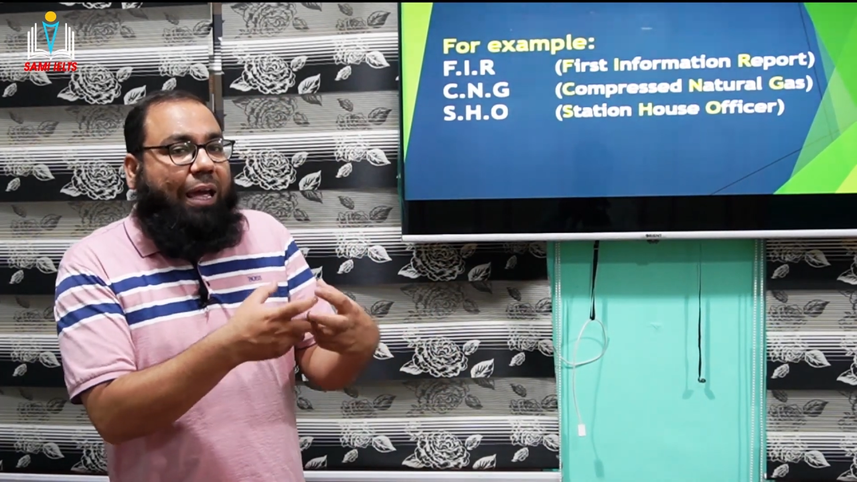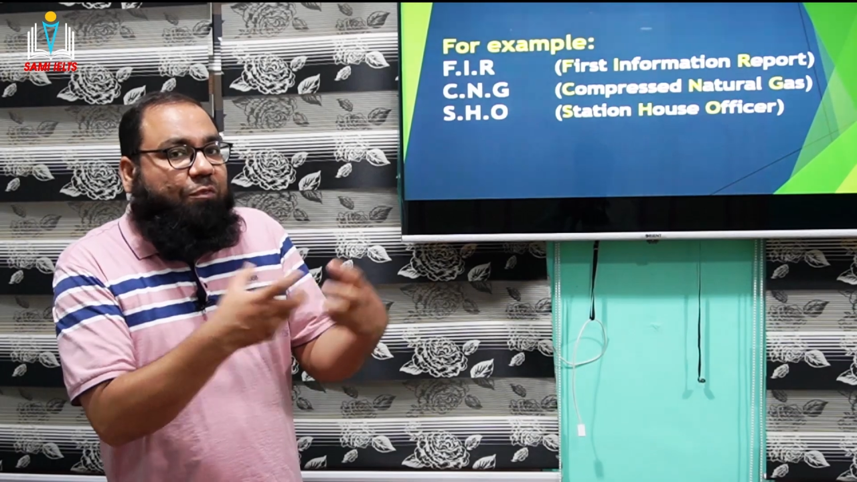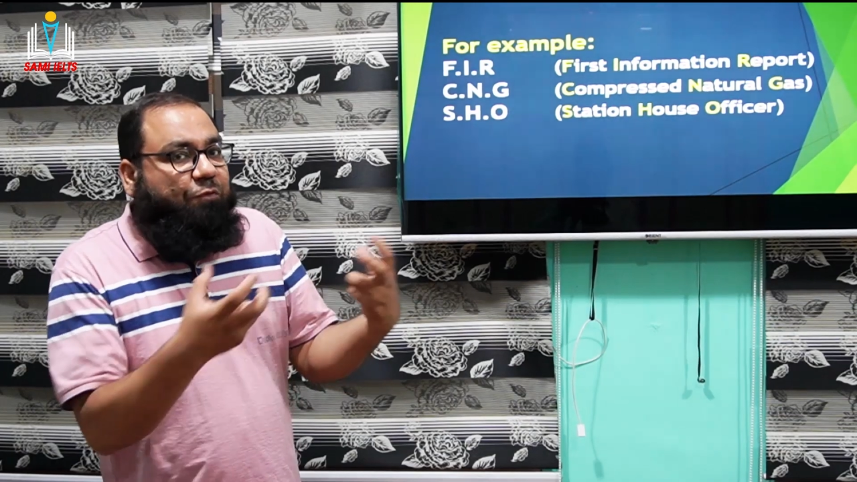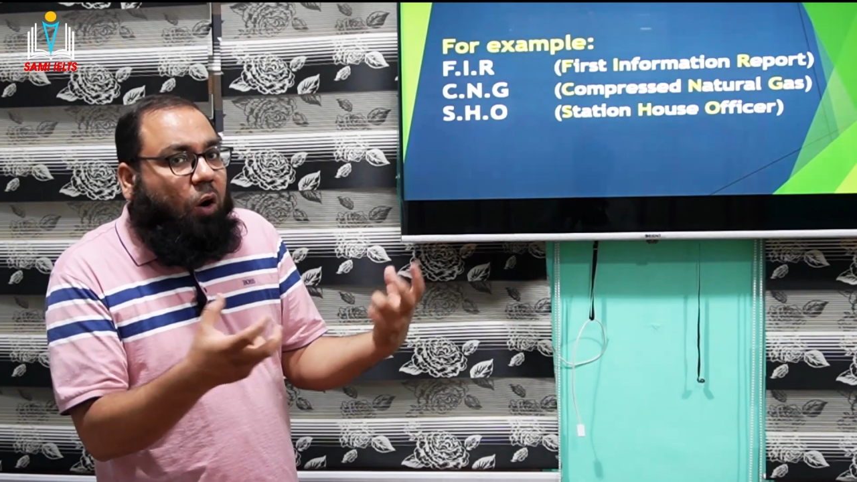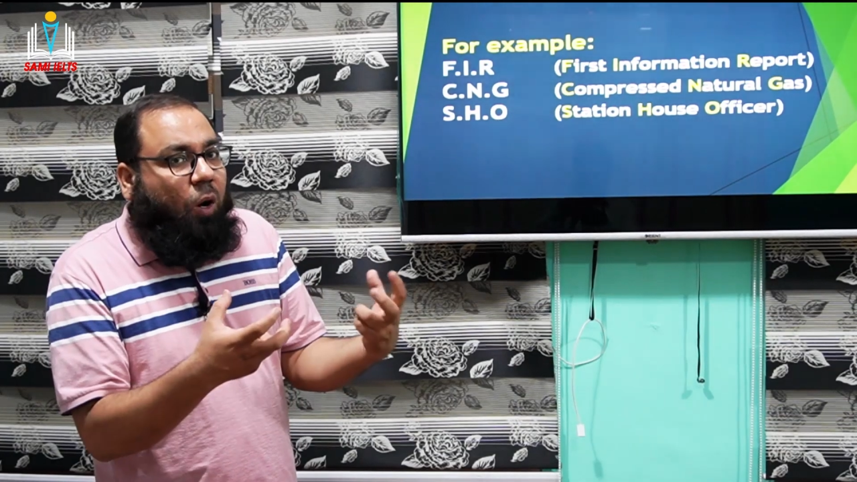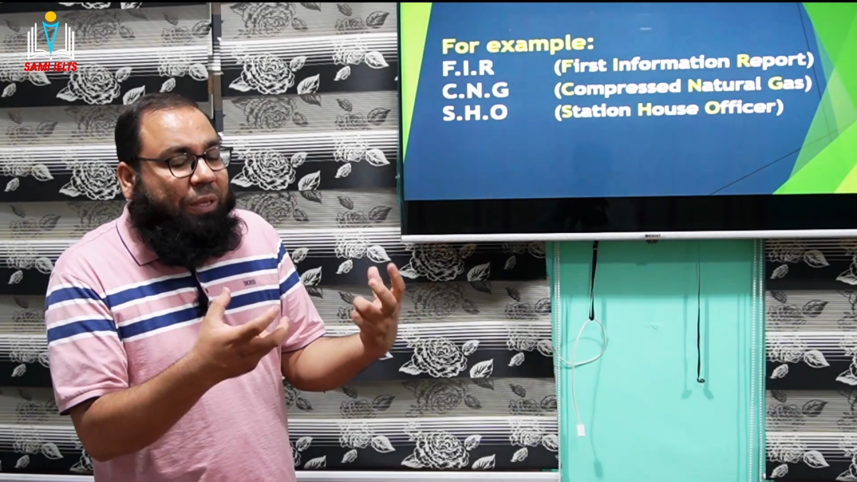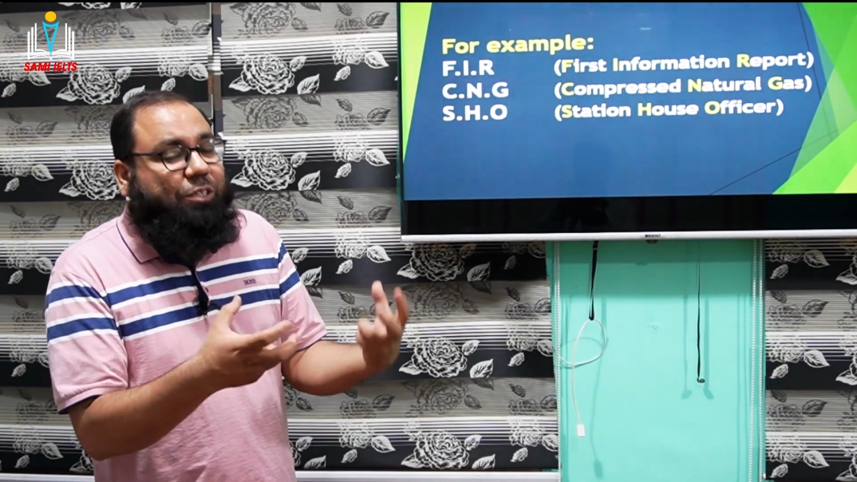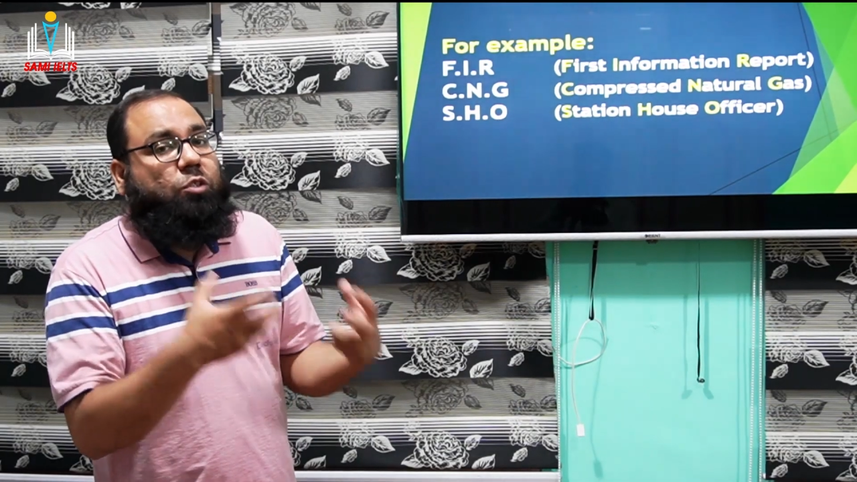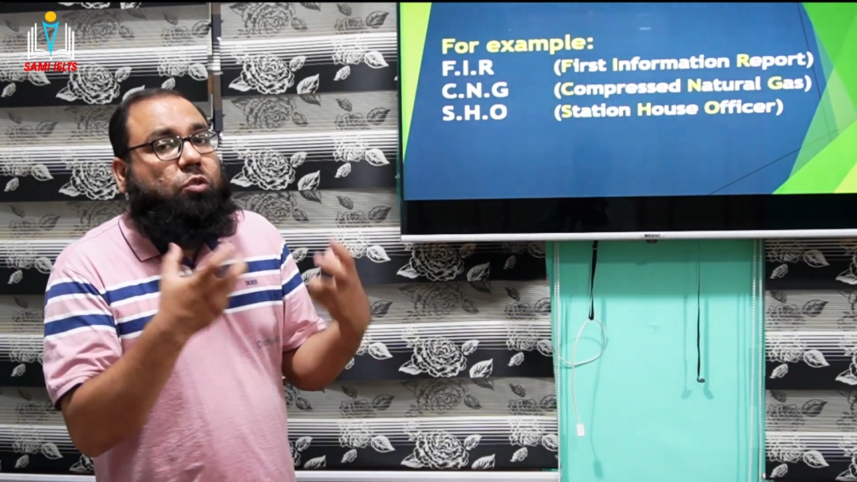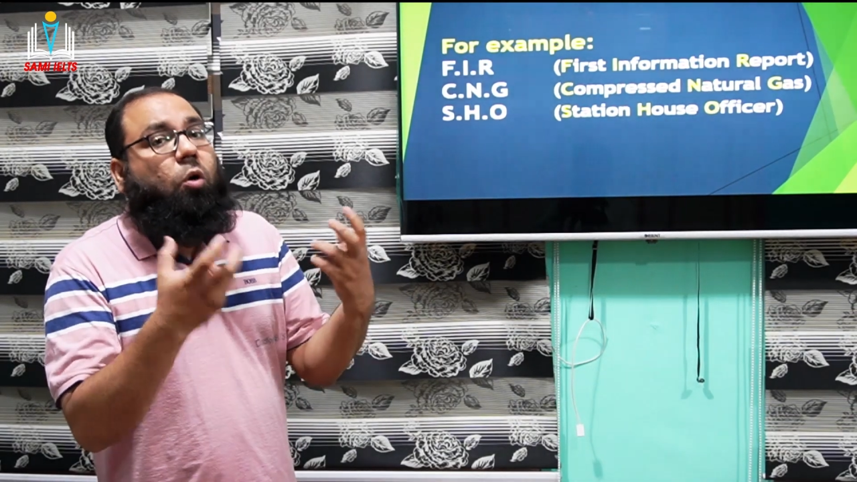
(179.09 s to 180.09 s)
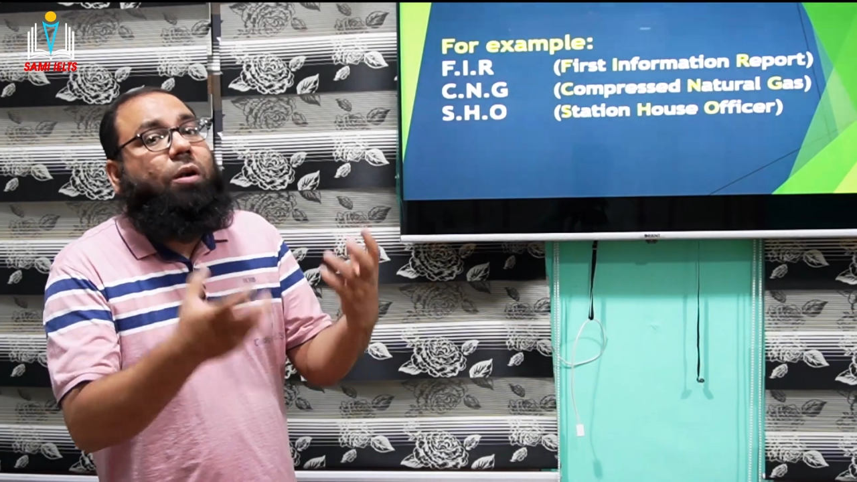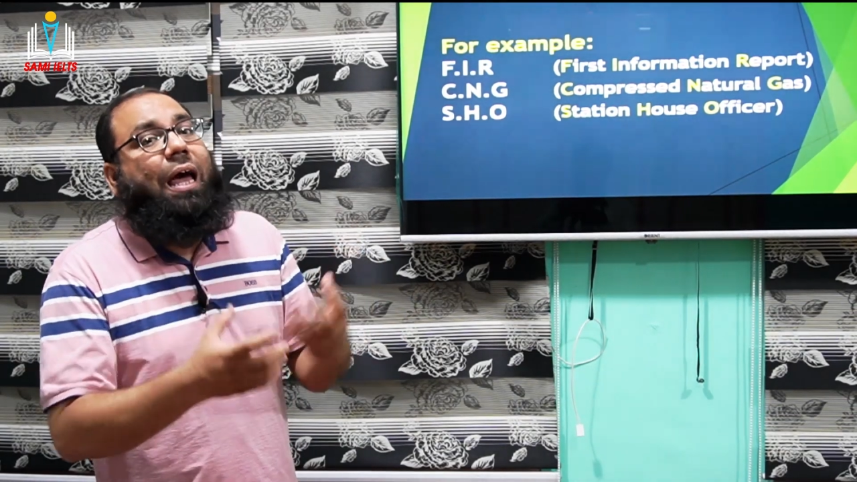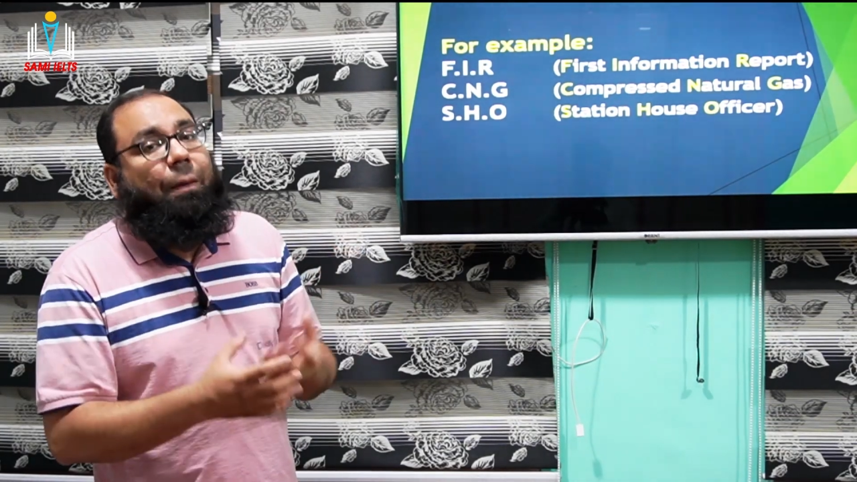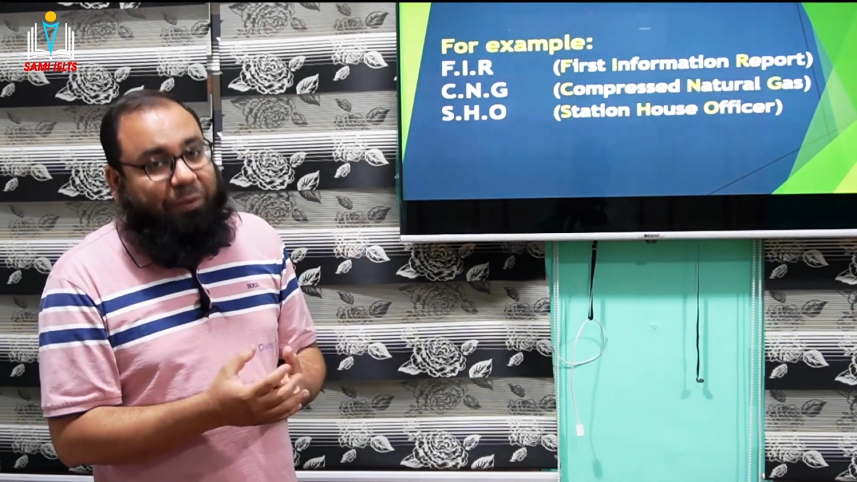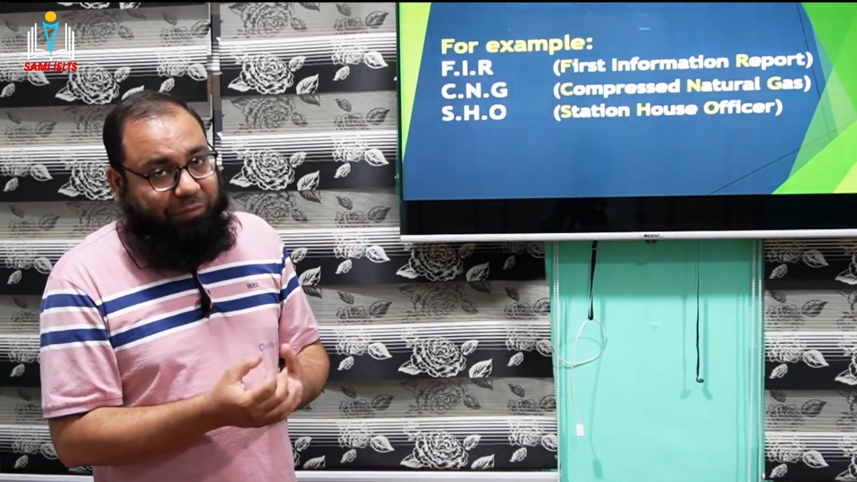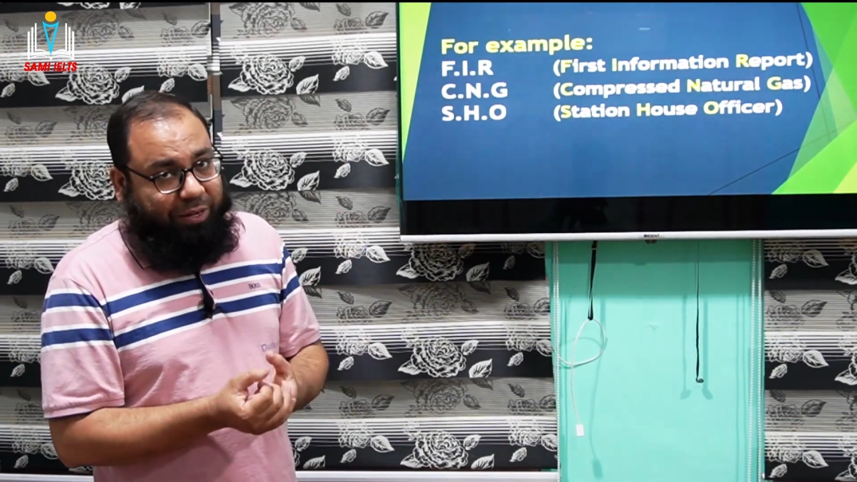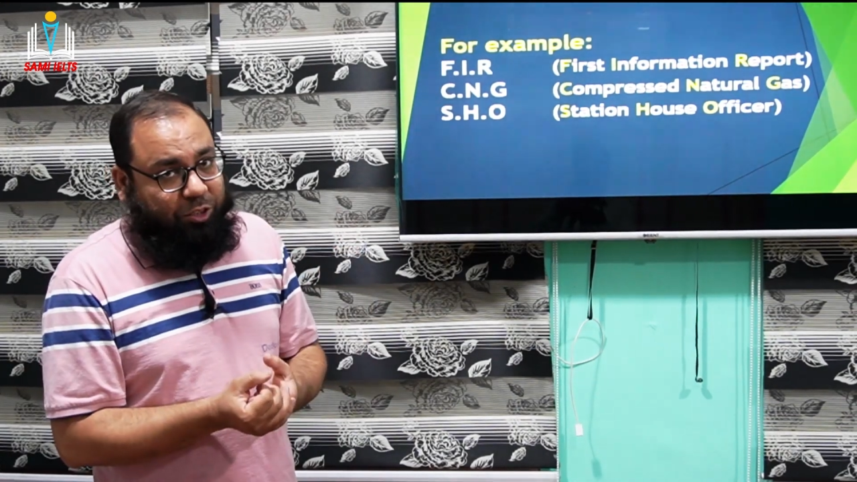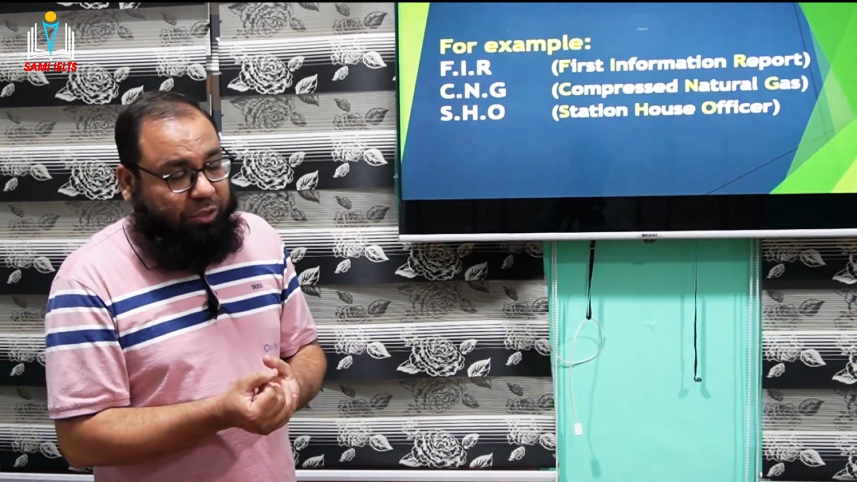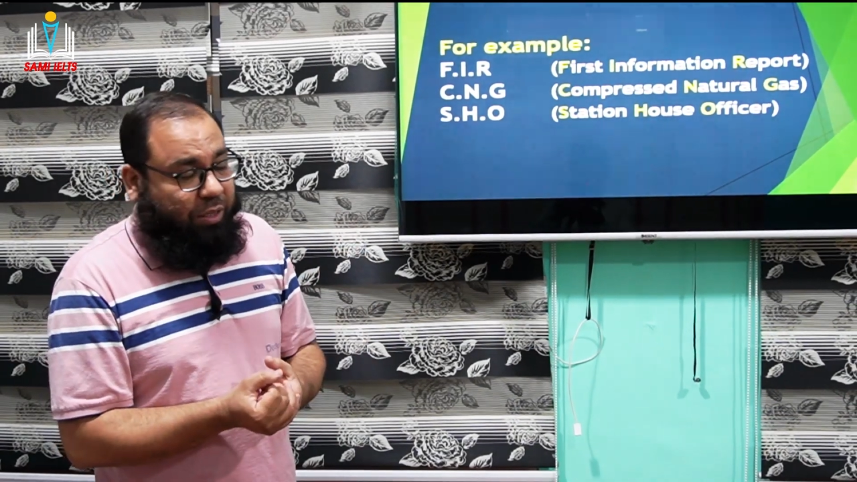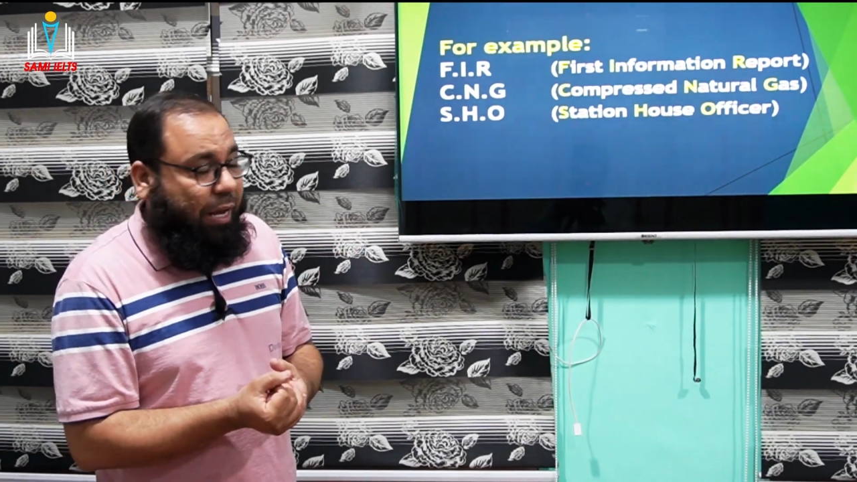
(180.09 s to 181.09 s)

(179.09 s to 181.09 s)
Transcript: form. This is called abbreviation